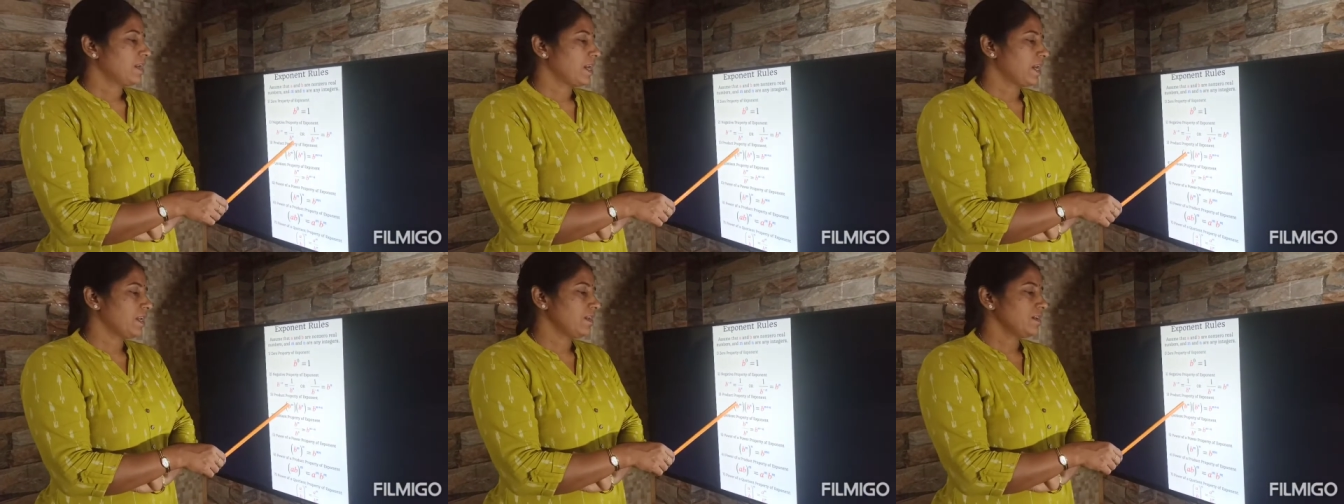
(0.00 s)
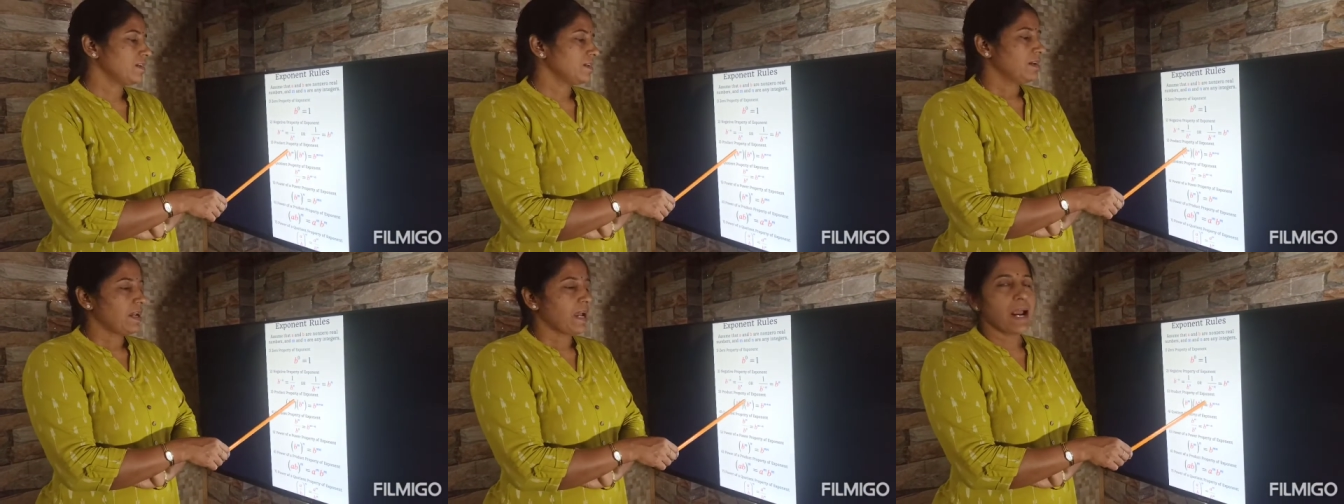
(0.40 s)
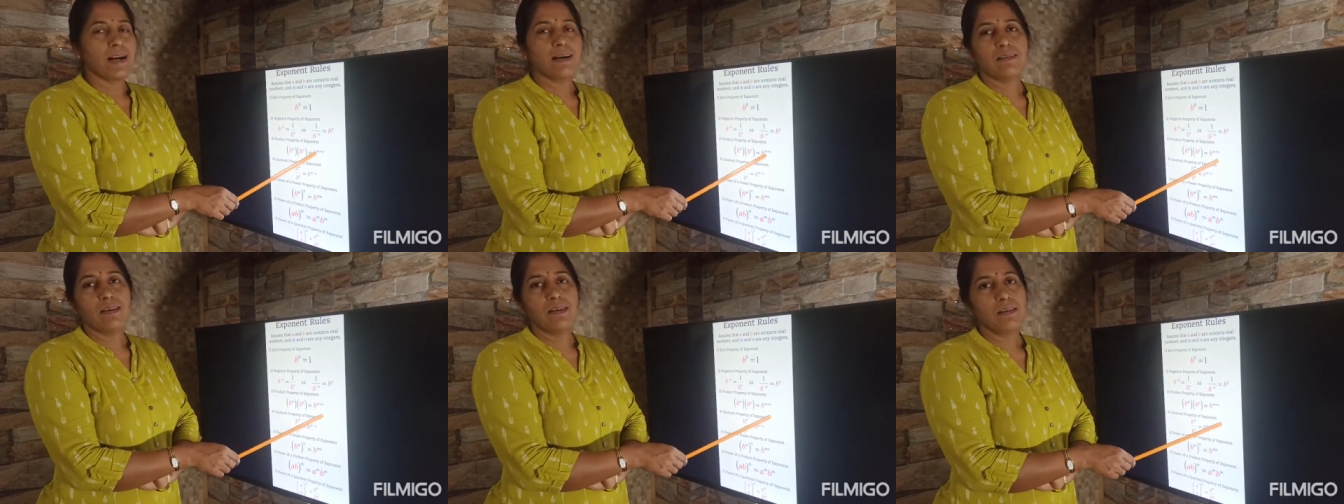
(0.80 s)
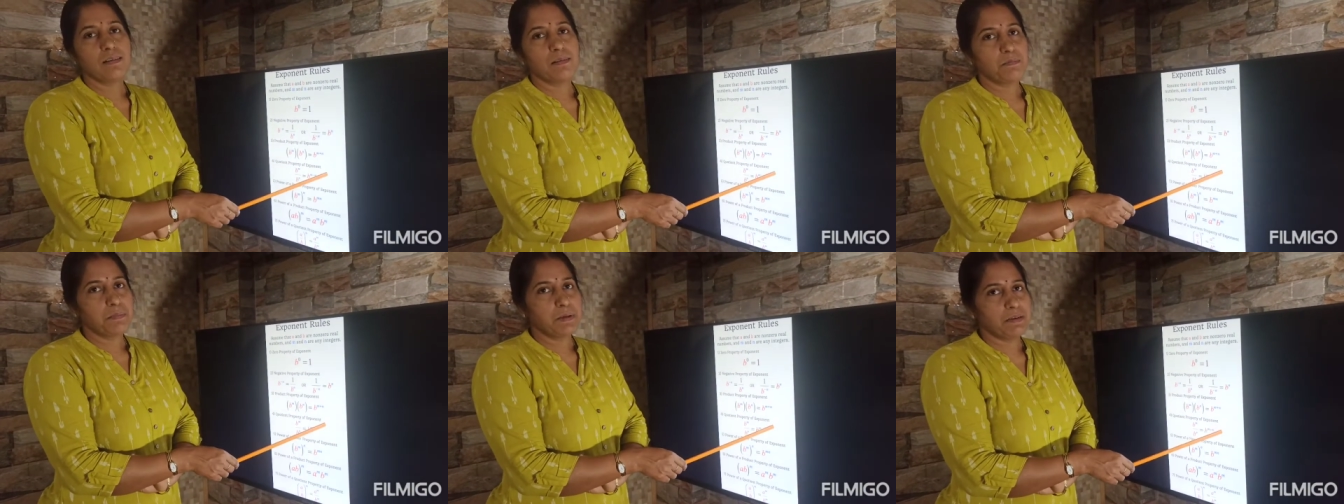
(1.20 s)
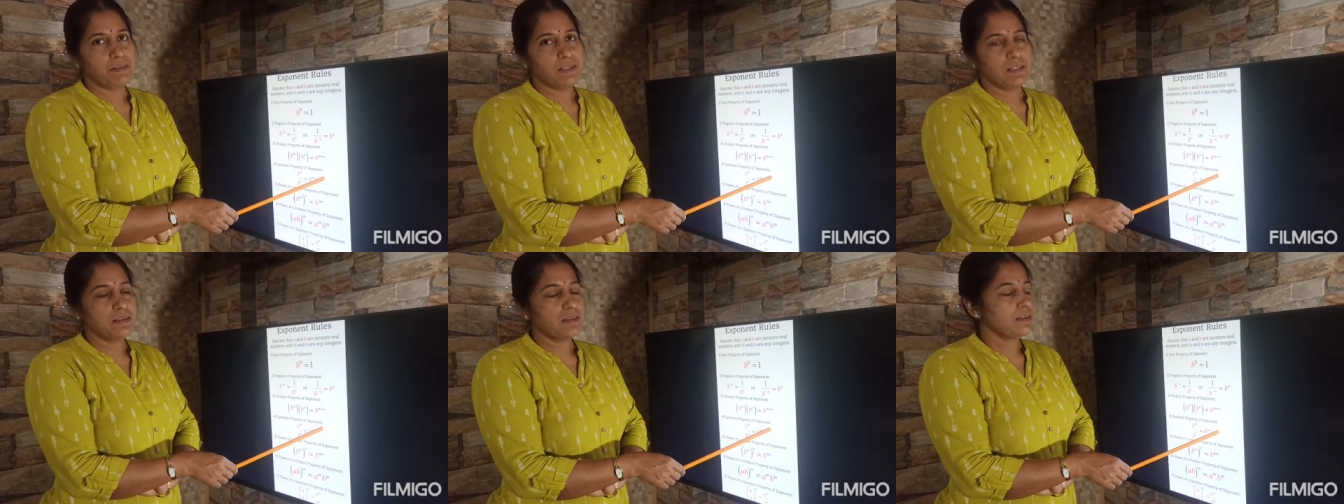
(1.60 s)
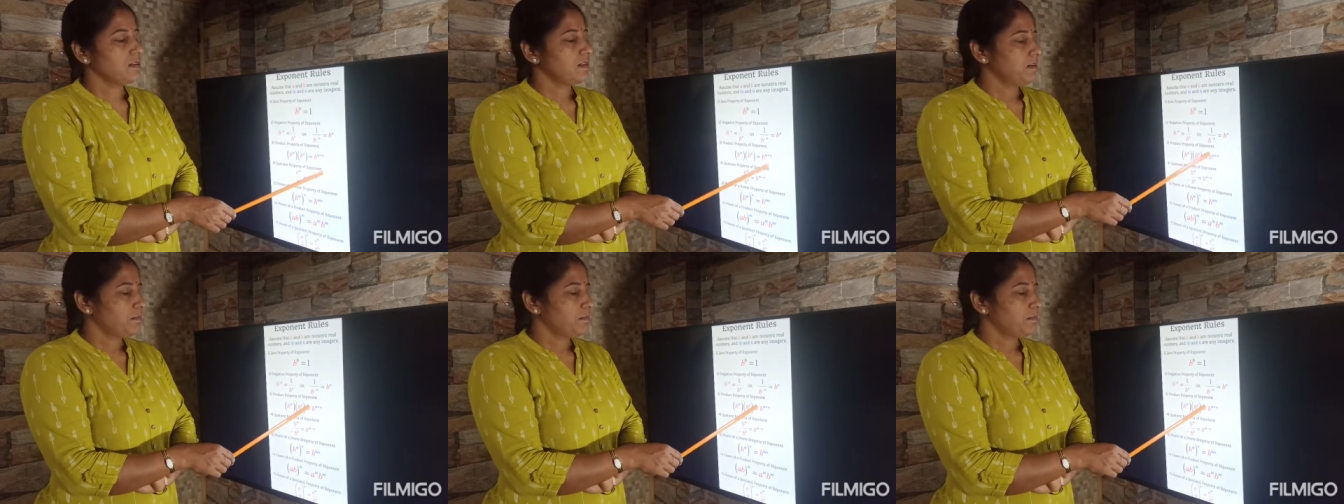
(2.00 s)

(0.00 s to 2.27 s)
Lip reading: and add the powers,